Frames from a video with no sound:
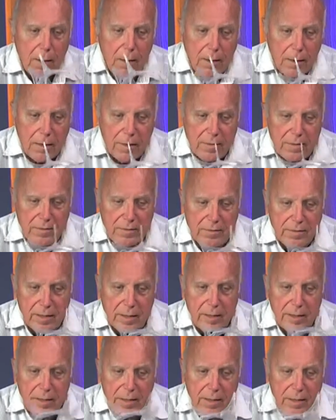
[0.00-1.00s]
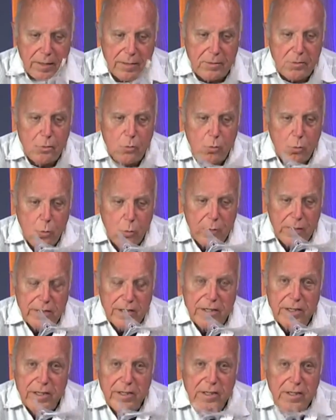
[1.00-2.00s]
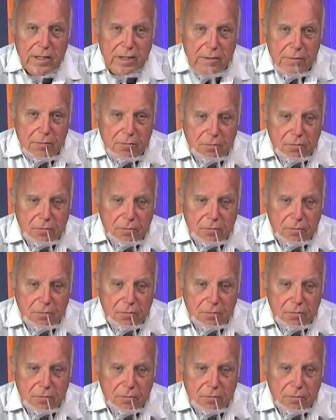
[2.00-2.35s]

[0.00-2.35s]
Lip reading: is a 20